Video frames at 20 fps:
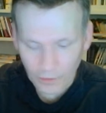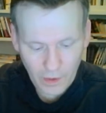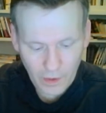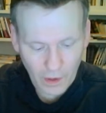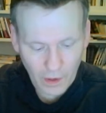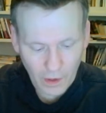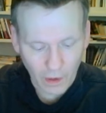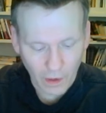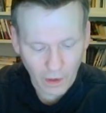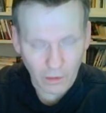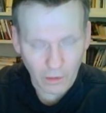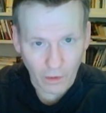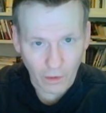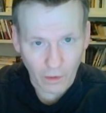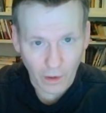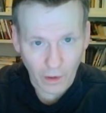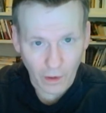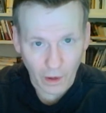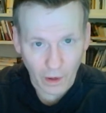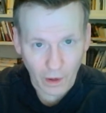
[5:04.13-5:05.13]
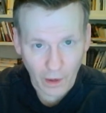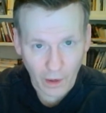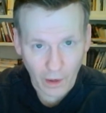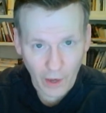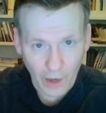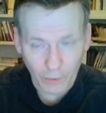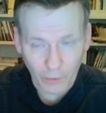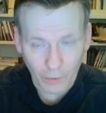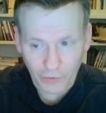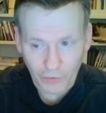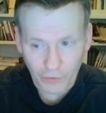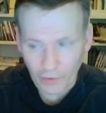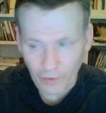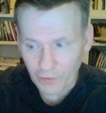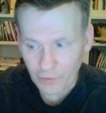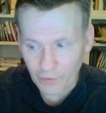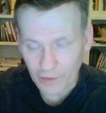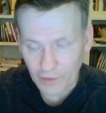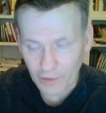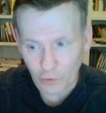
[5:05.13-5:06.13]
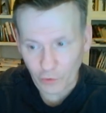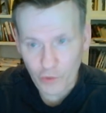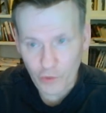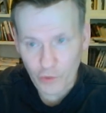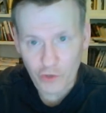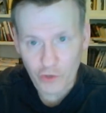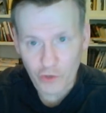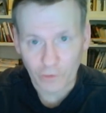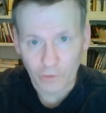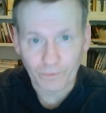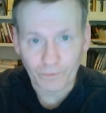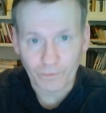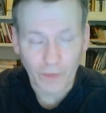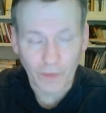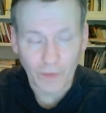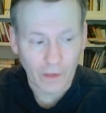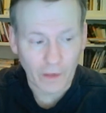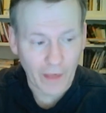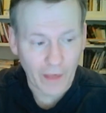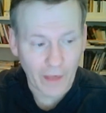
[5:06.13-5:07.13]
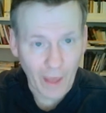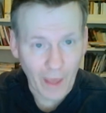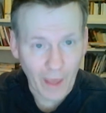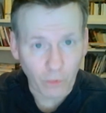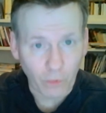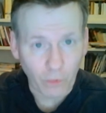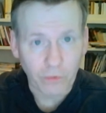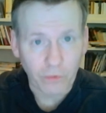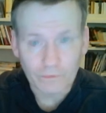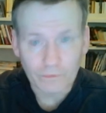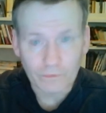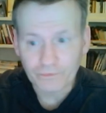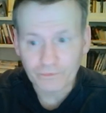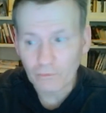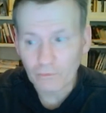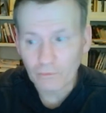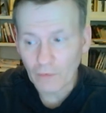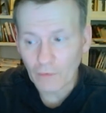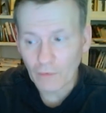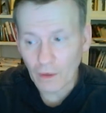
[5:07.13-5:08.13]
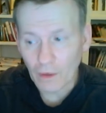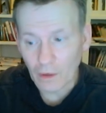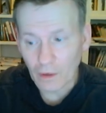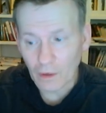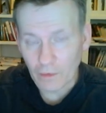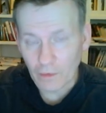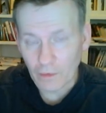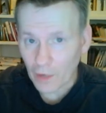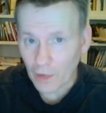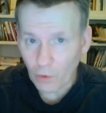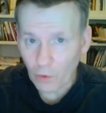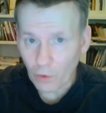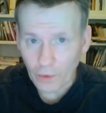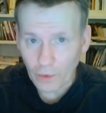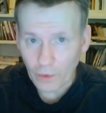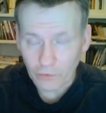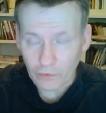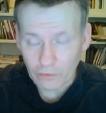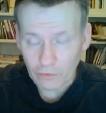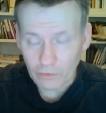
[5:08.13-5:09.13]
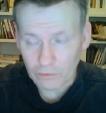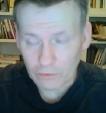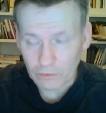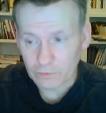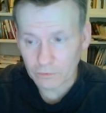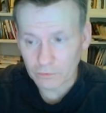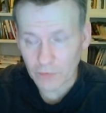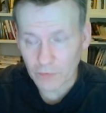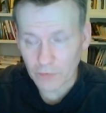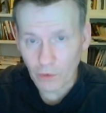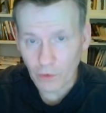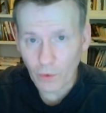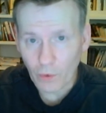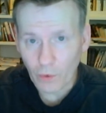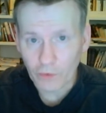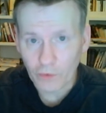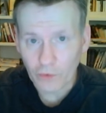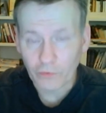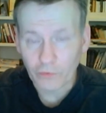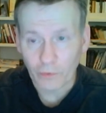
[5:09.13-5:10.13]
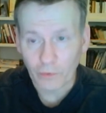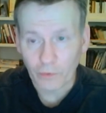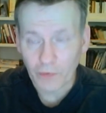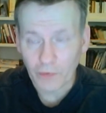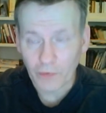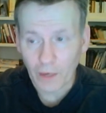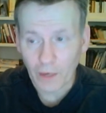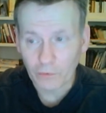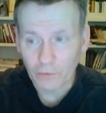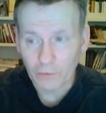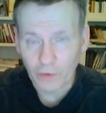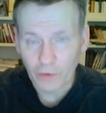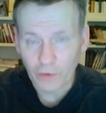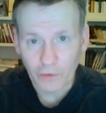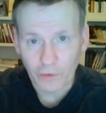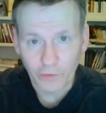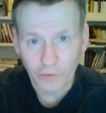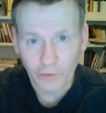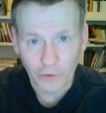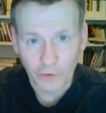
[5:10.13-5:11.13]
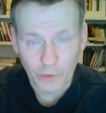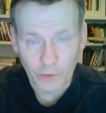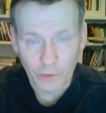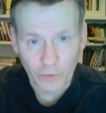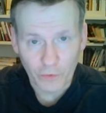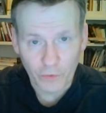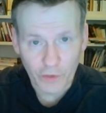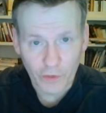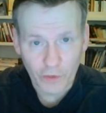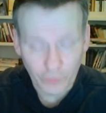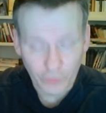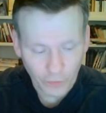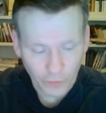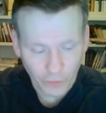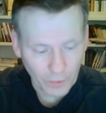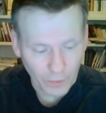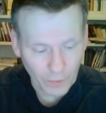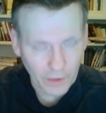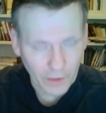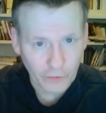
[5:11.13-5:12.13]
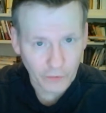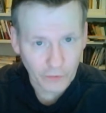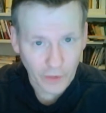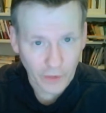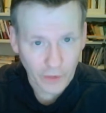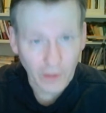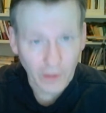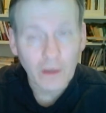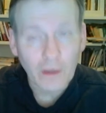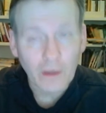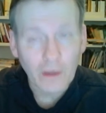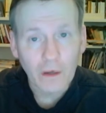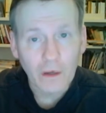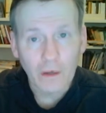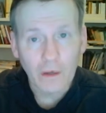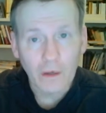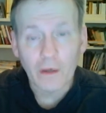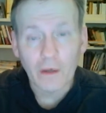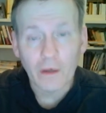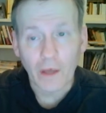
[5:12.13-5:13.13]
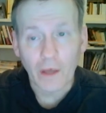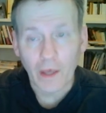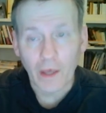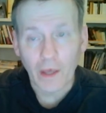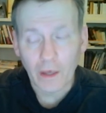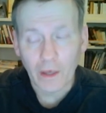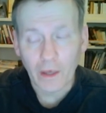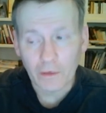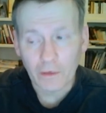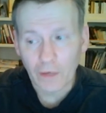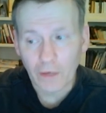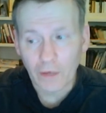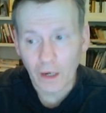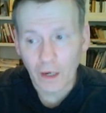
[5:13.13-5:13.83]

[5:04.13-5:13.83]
the uh, uh, ailments that affect a Christian and their health. Not always, not always. Sometimes there's legitimate reasons for being sick, and